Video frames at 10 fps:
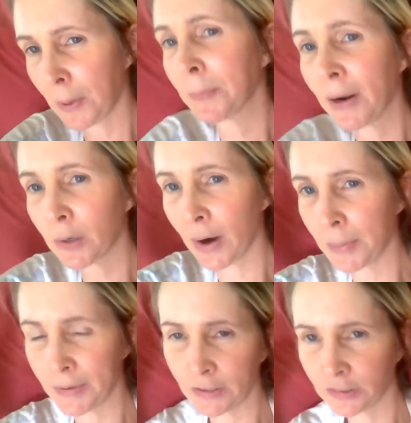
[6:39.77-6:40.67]
up and I
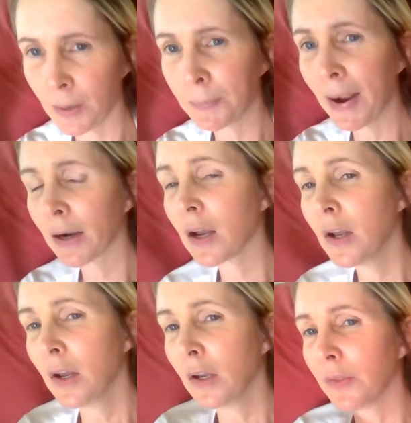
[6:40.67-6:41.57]
grab it and I step back.
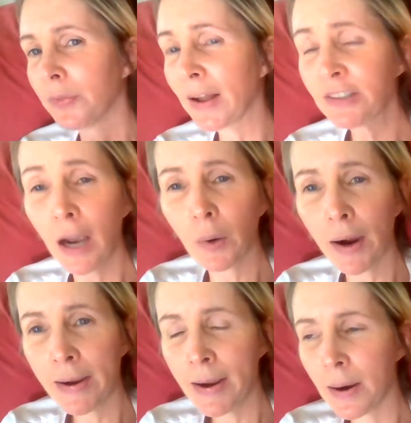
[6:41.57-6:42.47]
That's how
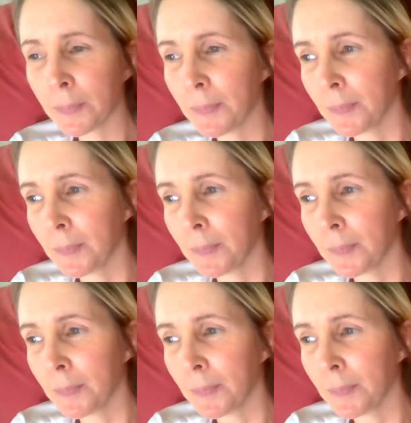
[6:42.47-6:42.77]
I am.